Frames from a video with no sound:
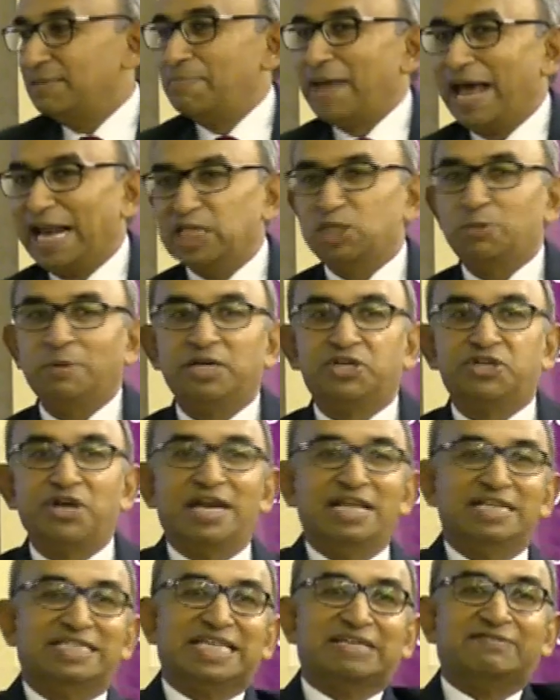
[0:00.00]
management
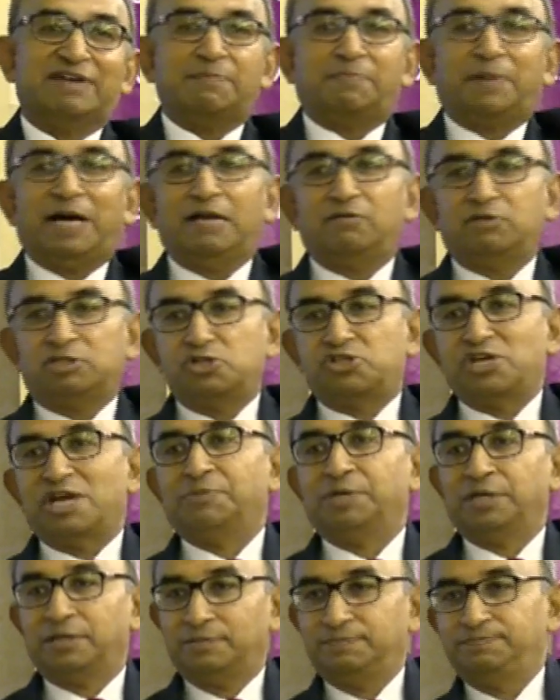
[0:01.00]
trainee, C.Y. Pal was the
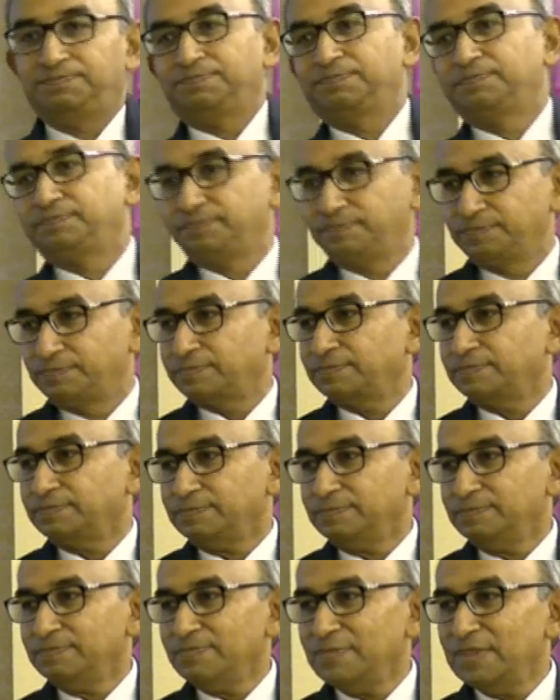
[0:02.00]
chairman.
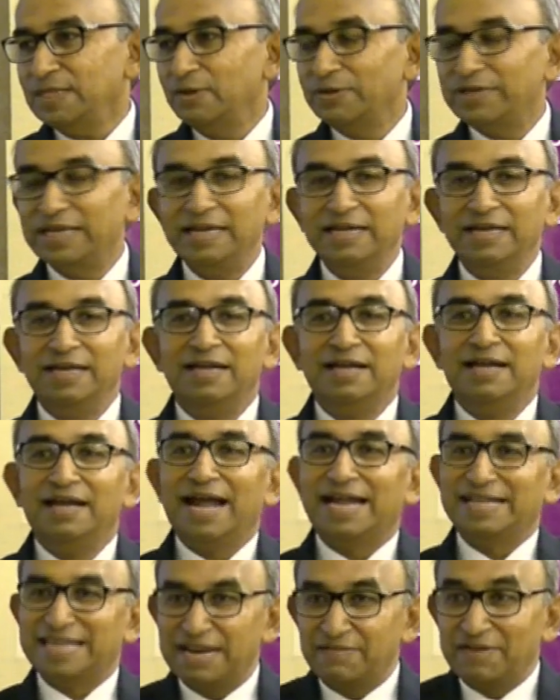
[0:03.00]
Okay?
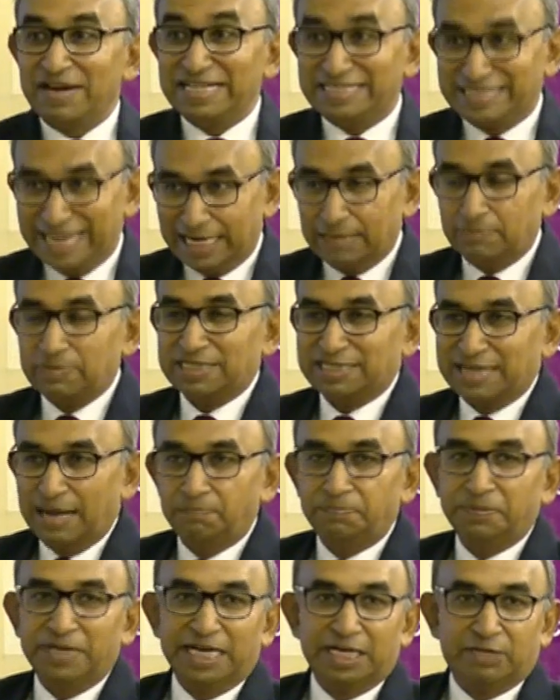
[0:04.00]
And then when he set up this
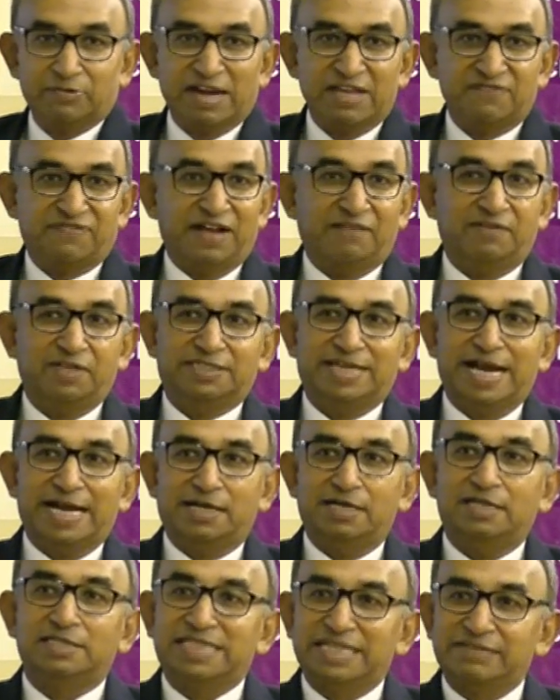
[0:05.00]
company 25 years
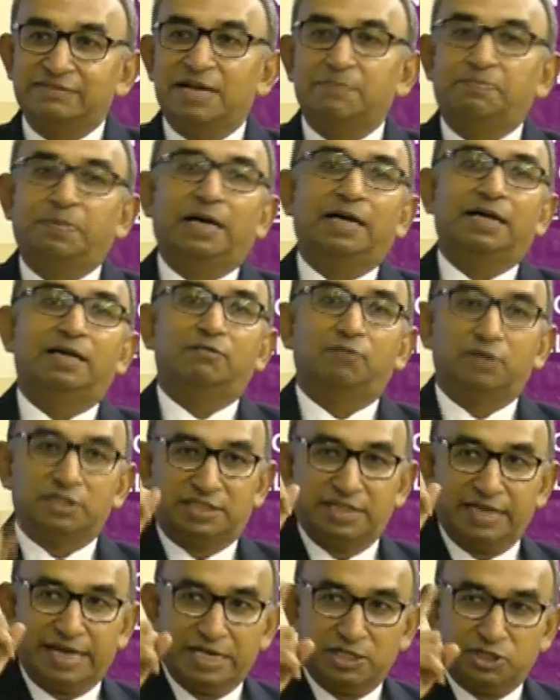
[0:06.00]
later, C.Y. Pal was
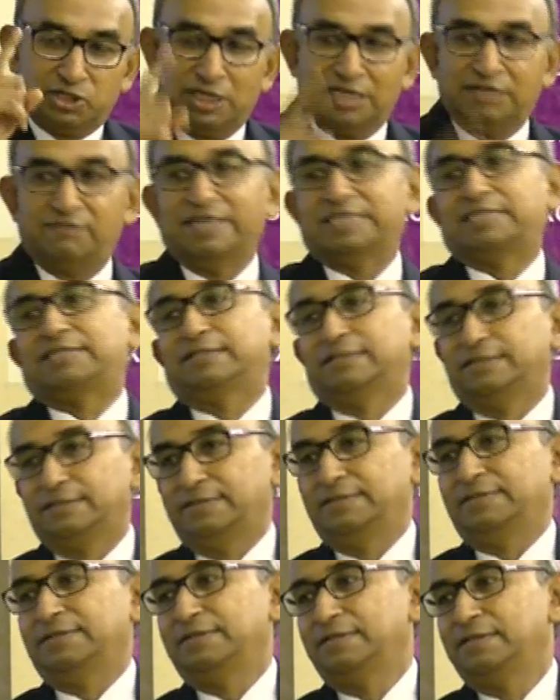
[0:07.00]
the angel investor.
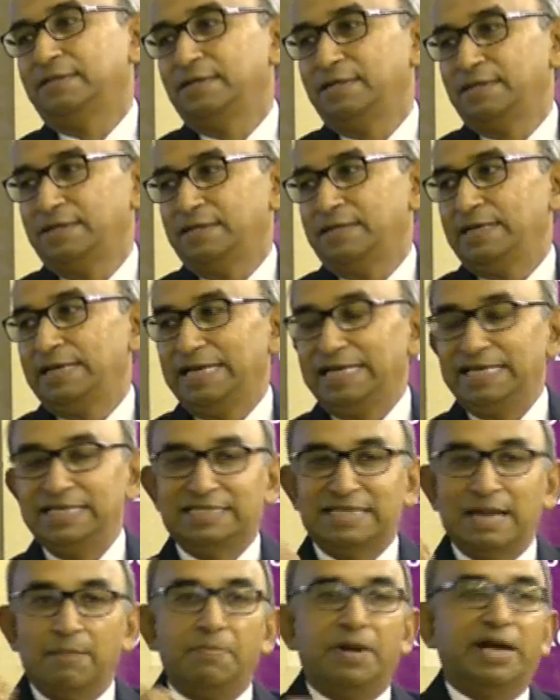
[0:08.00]
He's
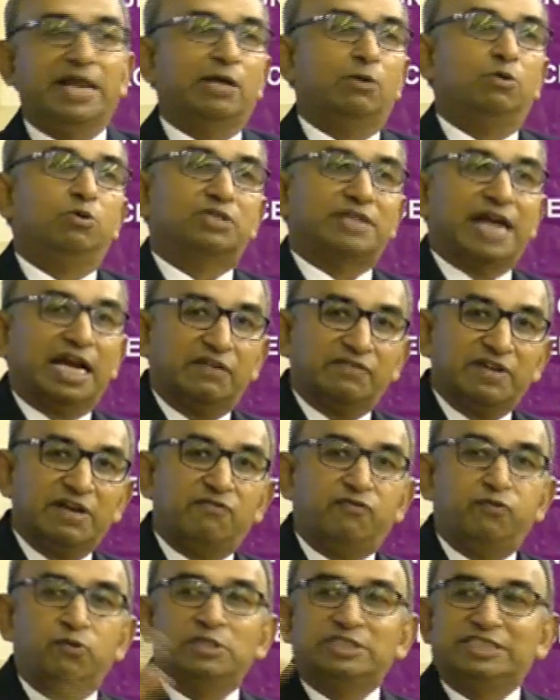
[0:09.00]
somebody who's kind of
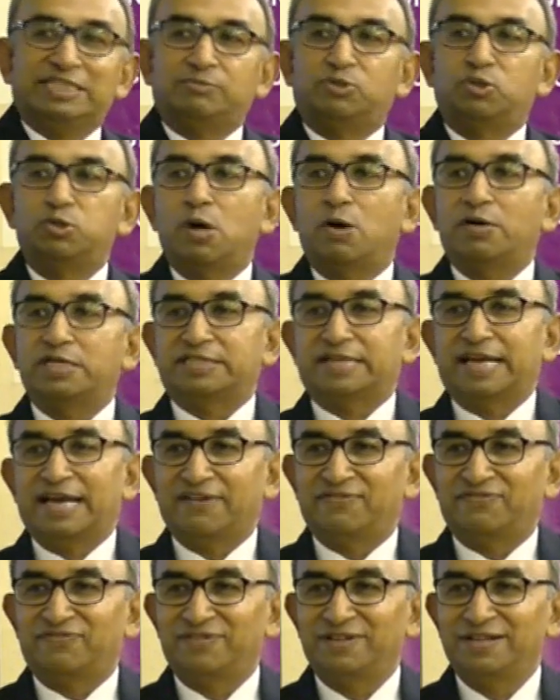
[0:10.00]
influenced him throughout his life.